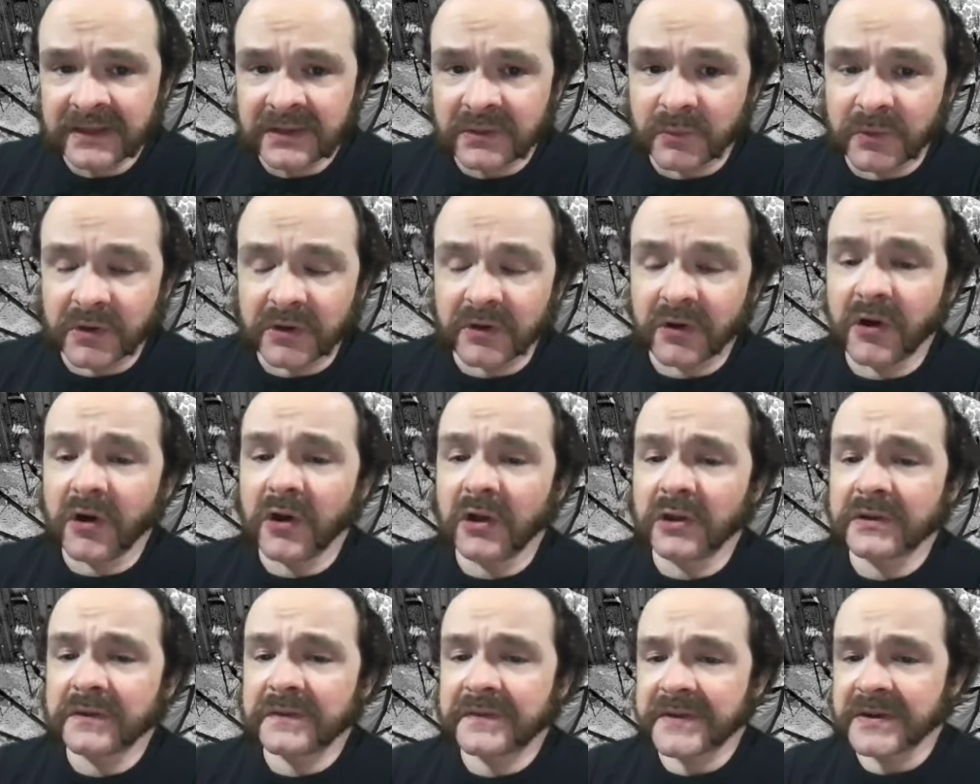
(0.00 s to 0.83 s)
where
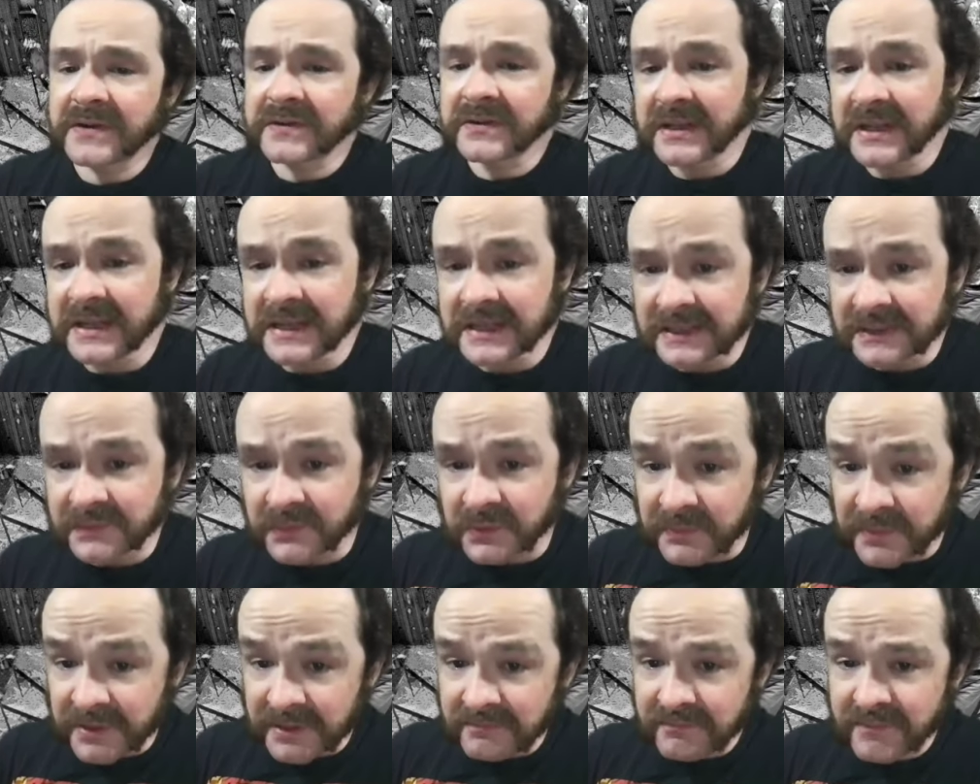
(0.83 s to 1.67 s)
all of their needs
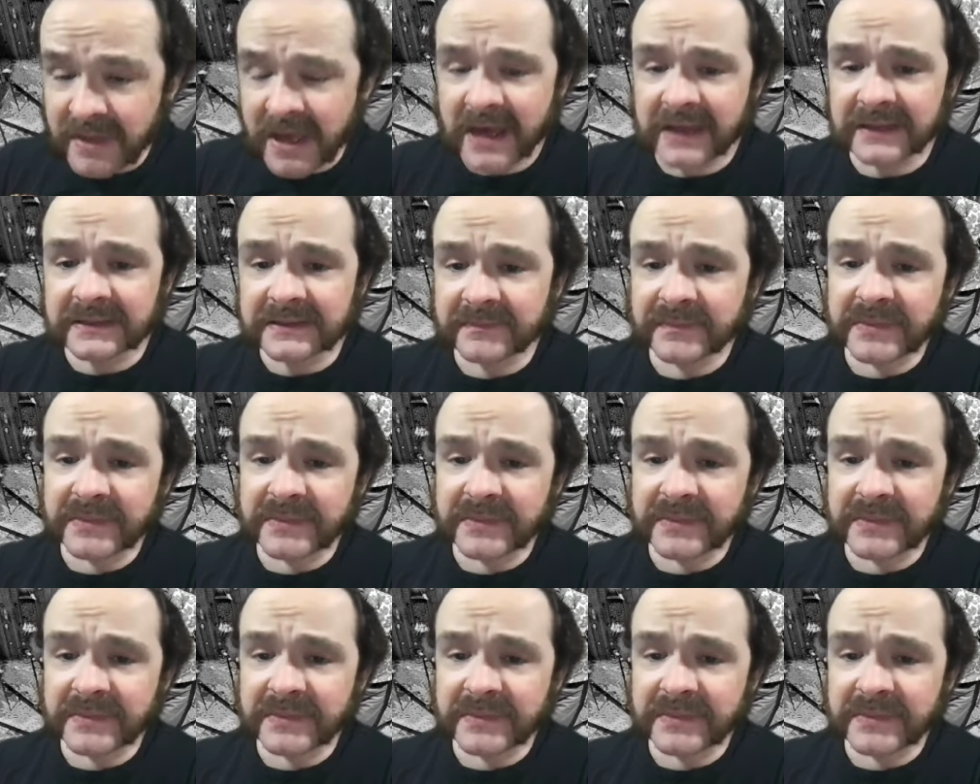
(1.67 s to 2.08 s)
would be met,